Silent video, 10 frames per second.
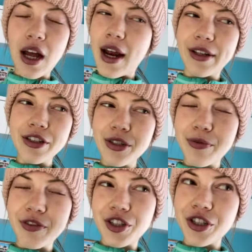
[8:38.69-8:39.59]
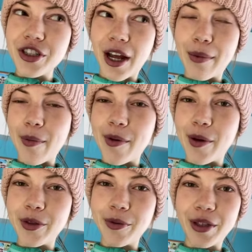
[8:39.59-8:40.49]
And there's some features I might be
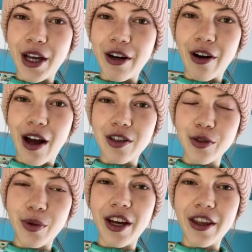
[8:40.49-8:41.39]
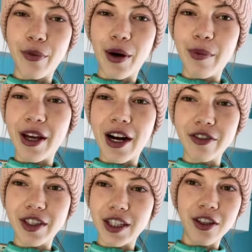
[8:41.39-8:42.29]
able to play around with where we can have
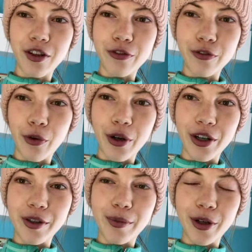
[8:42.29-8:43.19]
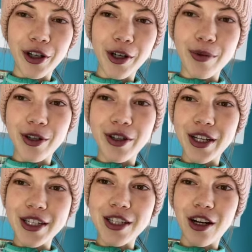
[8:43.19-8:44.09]
like a little forum or
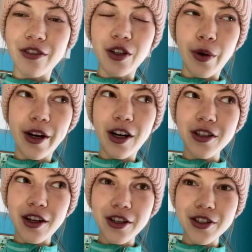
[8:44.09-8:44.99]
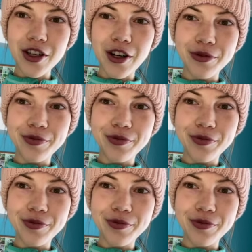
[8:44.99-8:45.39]
community stuff going on there. So